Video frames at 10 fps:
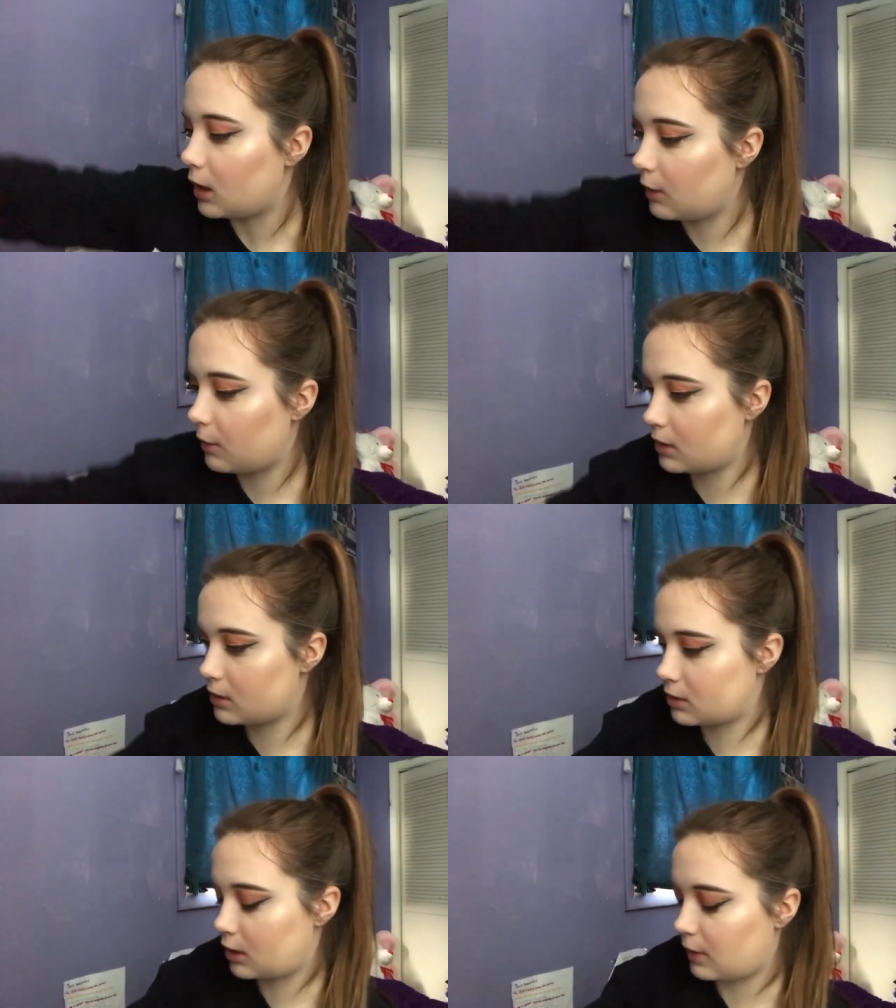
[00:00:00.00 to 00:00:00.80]

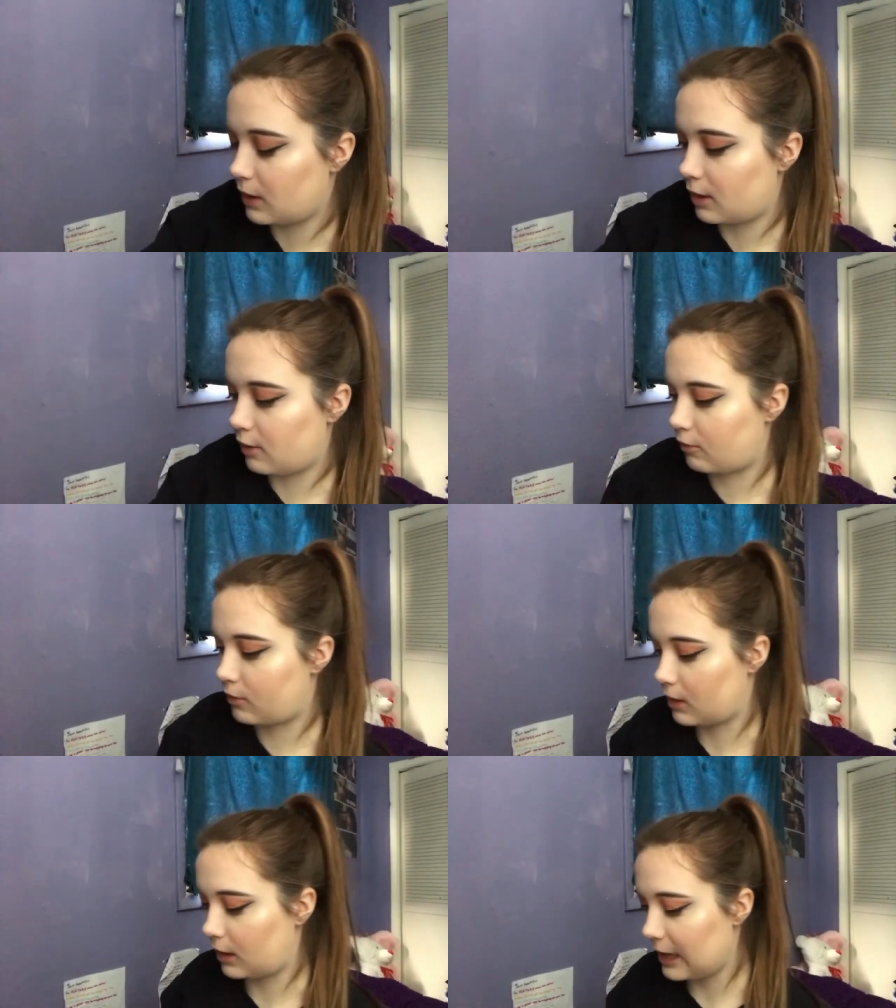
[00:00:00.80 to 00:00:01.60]
Anyways, now we have
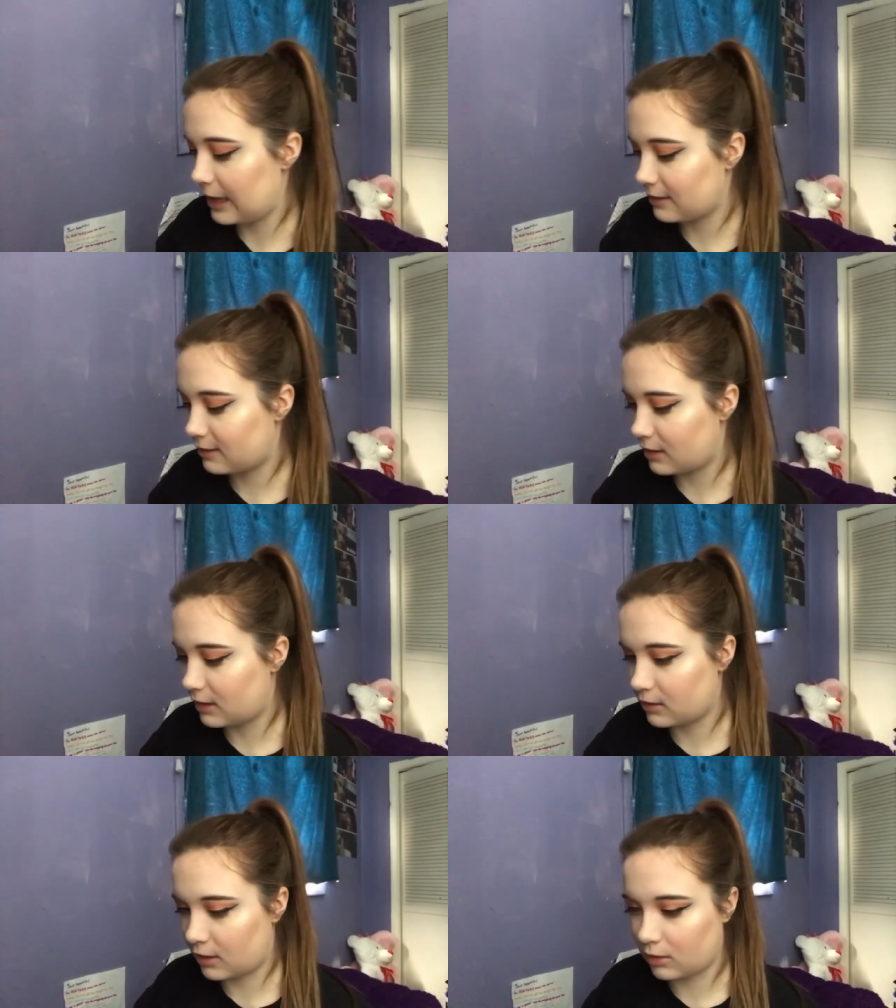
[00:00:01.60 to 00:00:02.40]
one of the last
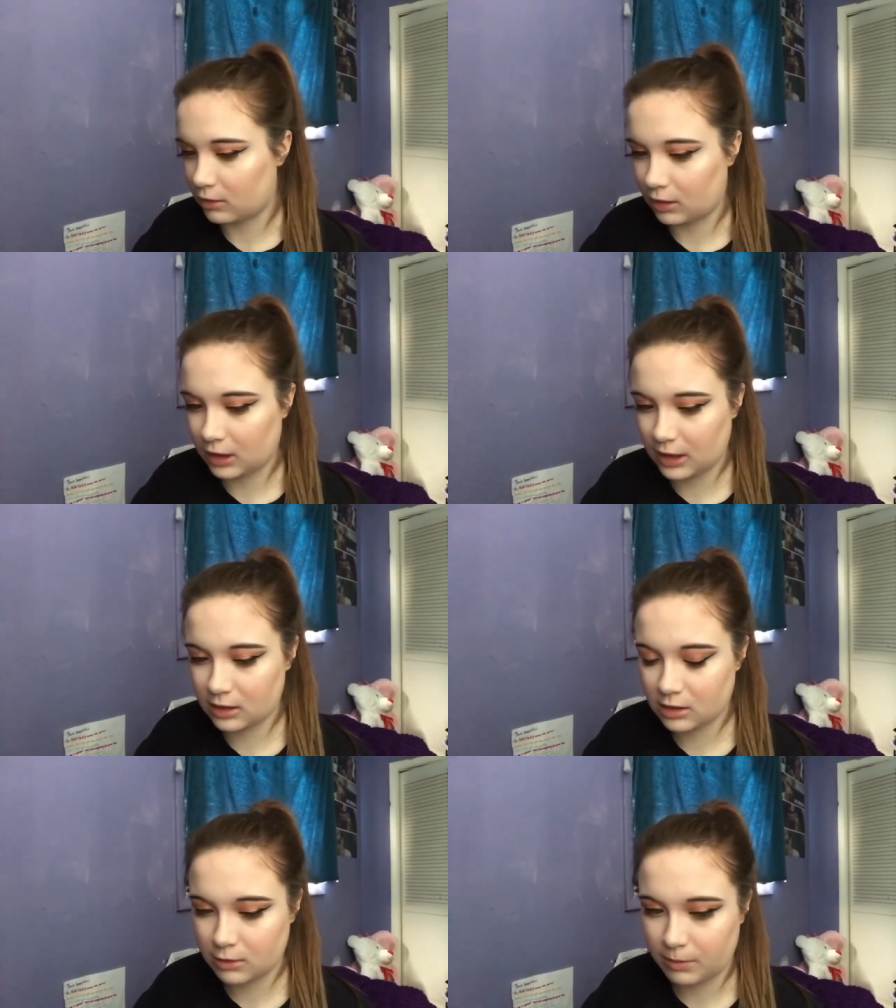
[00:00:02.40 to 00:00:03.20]
things on our
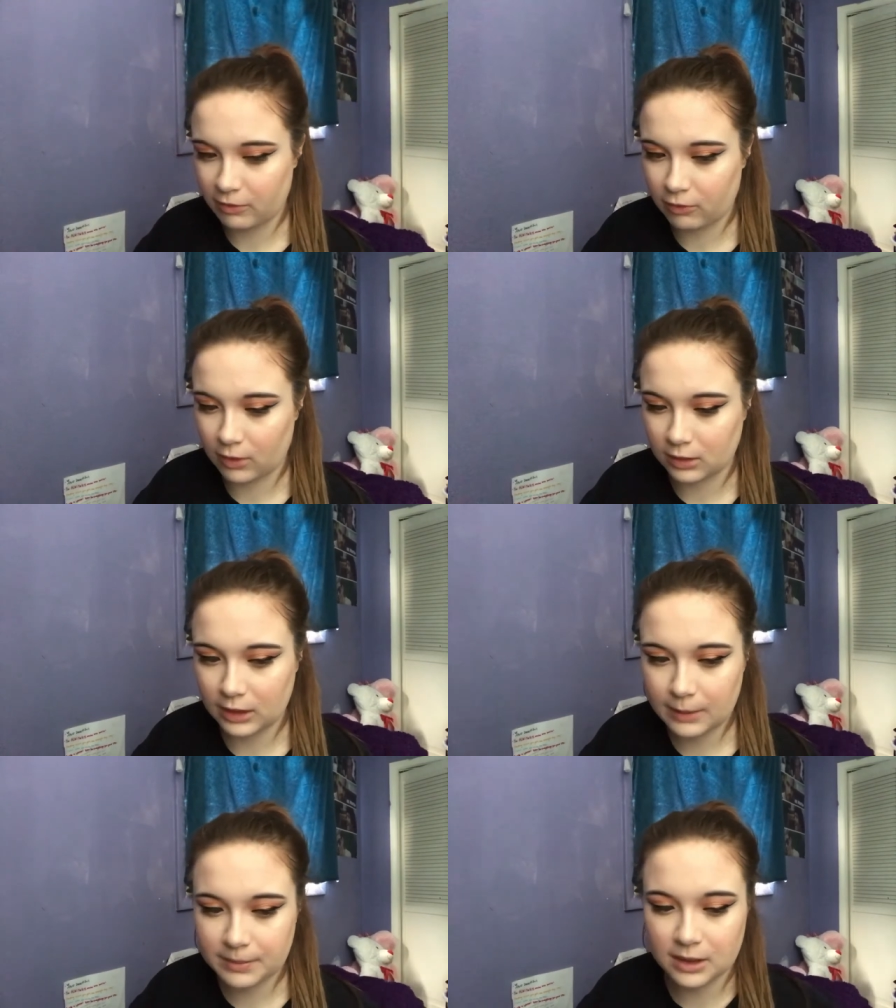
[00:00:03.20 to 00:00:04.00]
list before
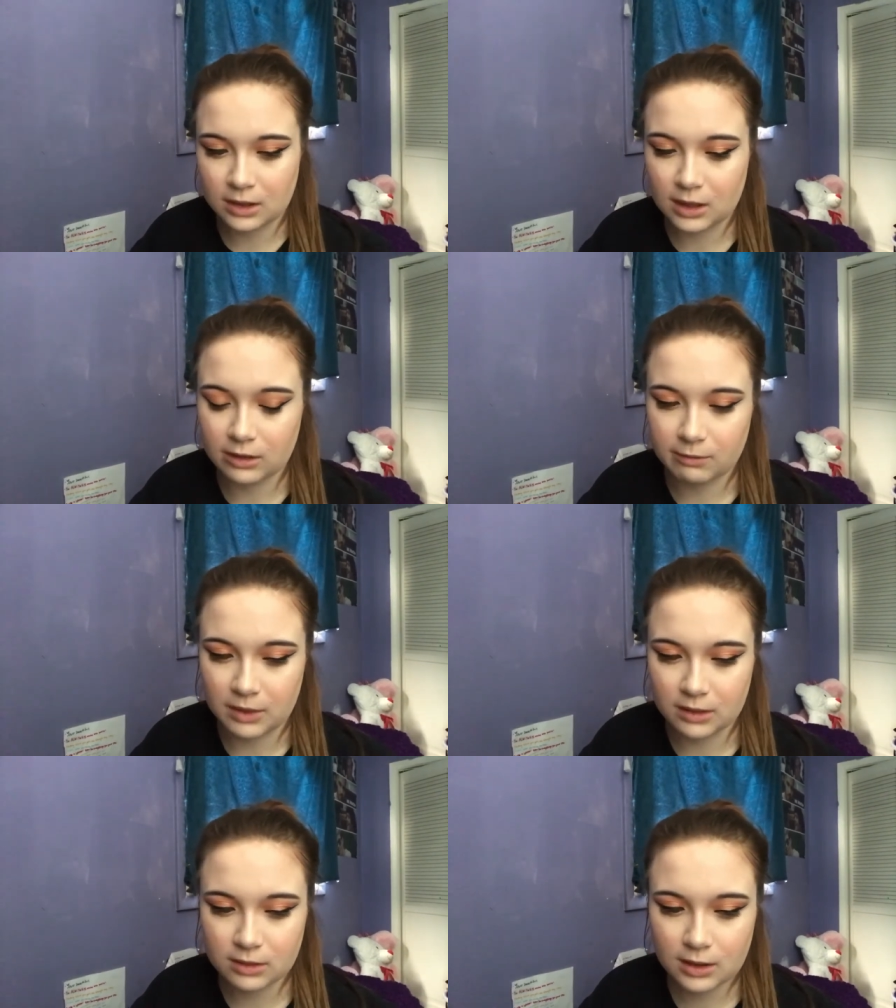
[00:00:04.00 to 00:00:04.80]
lips, and that is
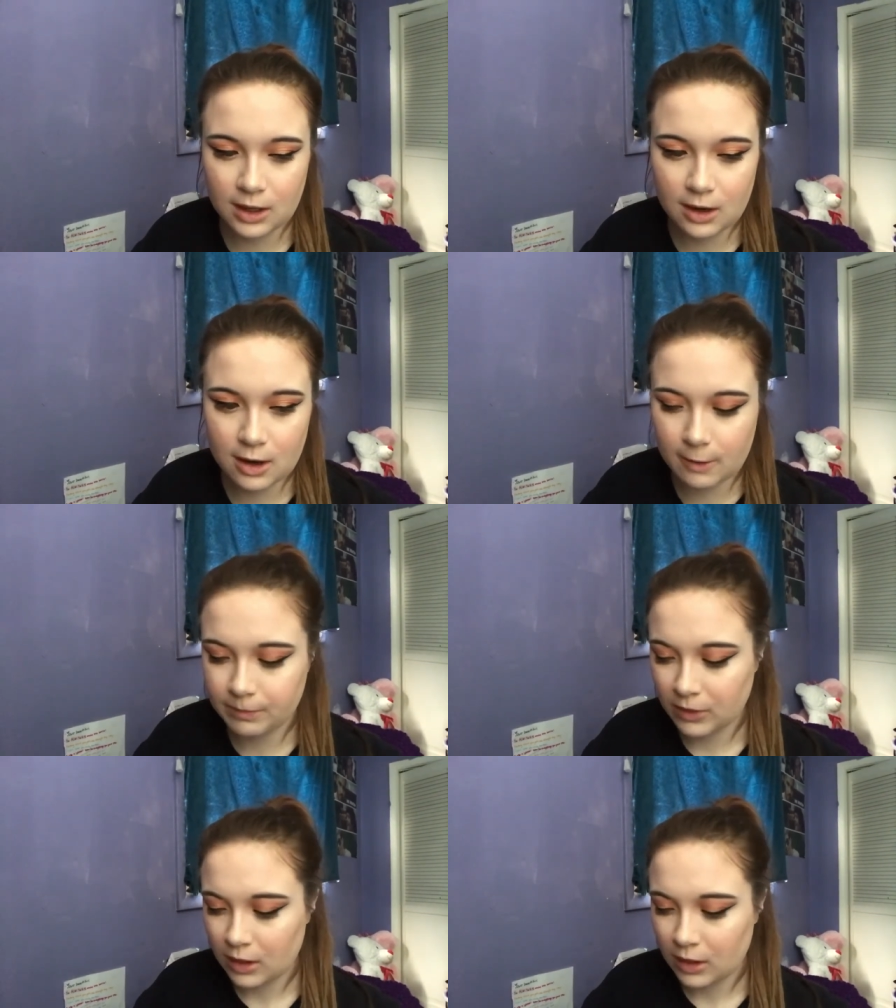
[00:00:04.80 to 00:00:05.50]
mascara.